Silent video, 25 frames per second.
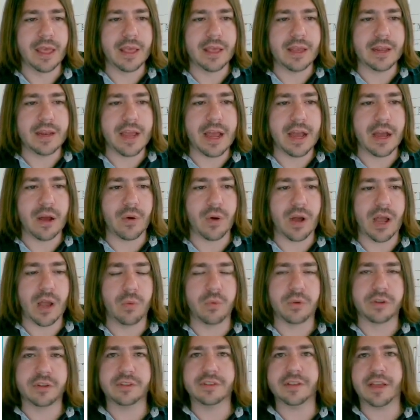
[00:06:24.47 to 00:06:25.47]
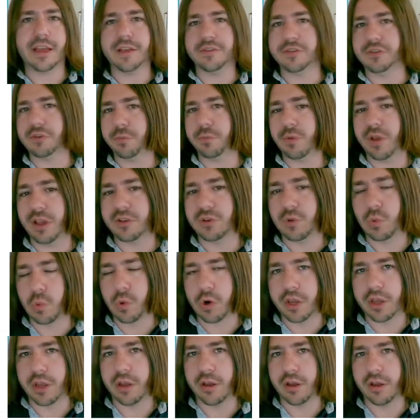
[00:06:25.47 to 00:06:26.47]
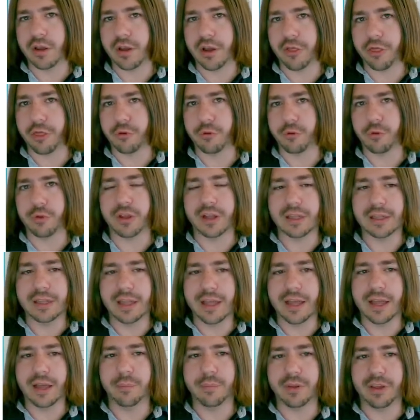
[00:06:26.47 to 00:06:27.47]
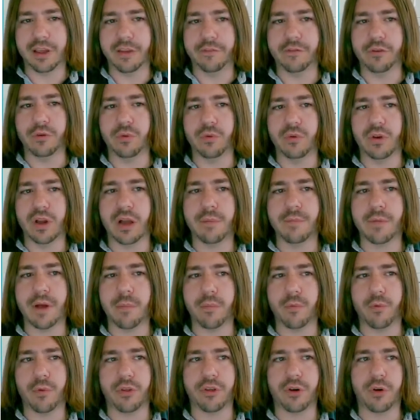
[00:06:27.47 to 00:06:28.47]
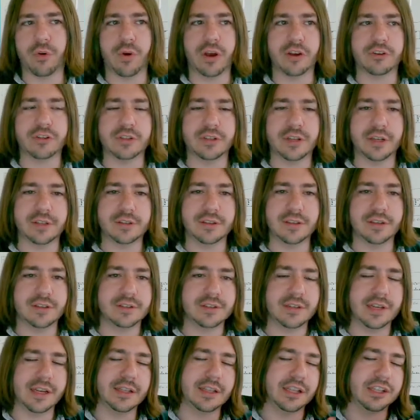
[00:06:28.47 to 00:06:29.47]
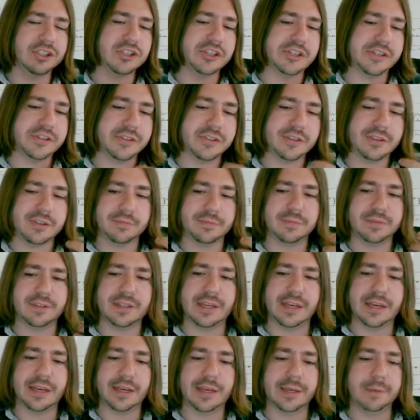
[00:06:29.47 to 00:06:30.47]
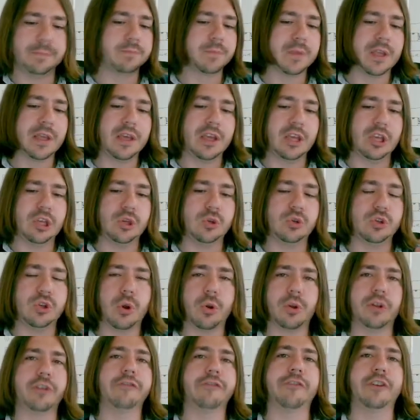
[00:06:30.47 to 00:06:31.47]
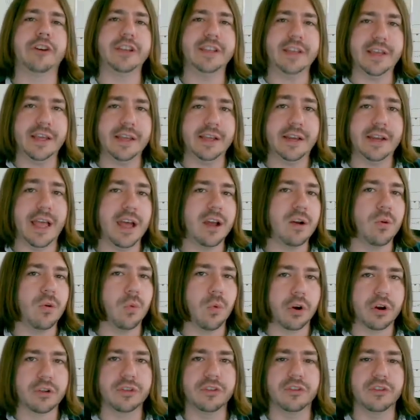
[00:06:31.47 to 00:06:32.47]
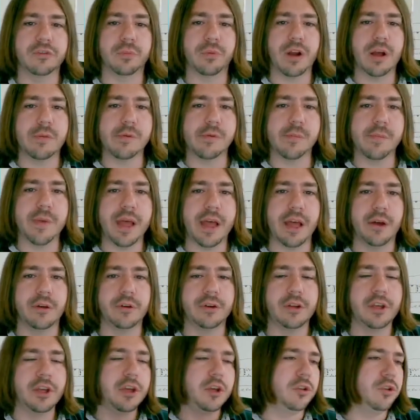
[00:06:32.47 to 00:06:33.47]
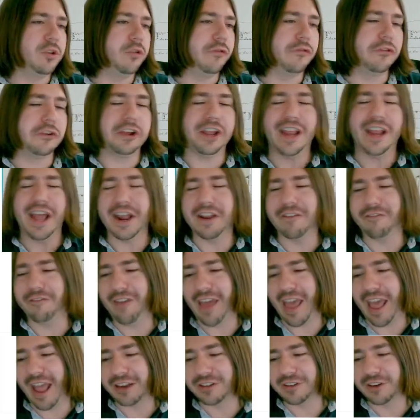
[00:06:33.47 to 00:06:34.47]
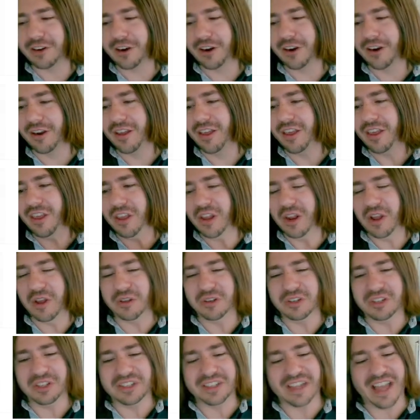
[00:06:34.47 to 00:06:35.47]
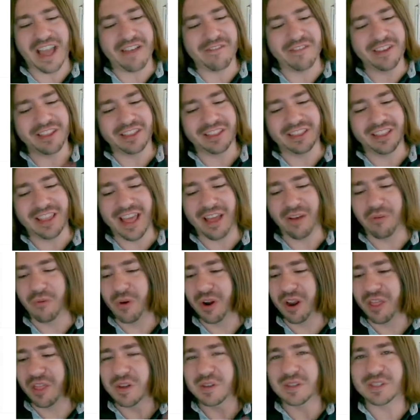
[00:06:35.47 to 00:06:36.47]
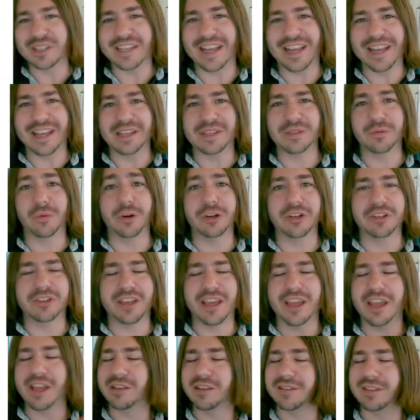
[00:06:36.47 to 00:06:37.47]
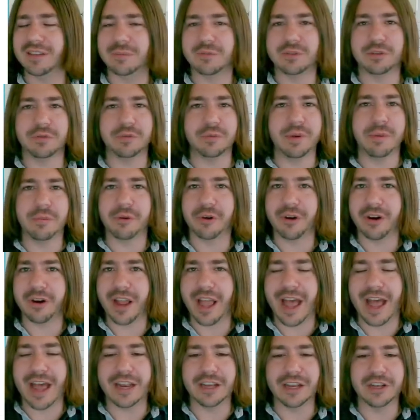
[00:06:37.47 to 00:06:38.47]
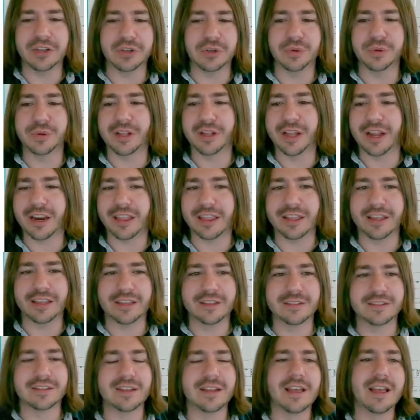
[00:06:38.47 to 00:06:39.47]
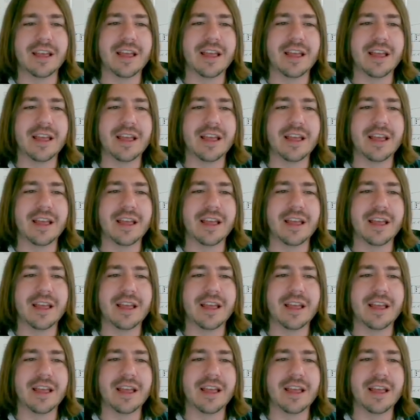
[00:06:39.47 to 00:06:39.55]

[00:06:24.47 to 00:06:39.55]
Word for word: Now, I will say as you're, as you're working through the C L E P, if you come up with a question like this, and let's just say you totally forget how to work this problem out, you forget how to factor, you know, you're just having that one of those days where you just can't seem to remember how to do a lot of things.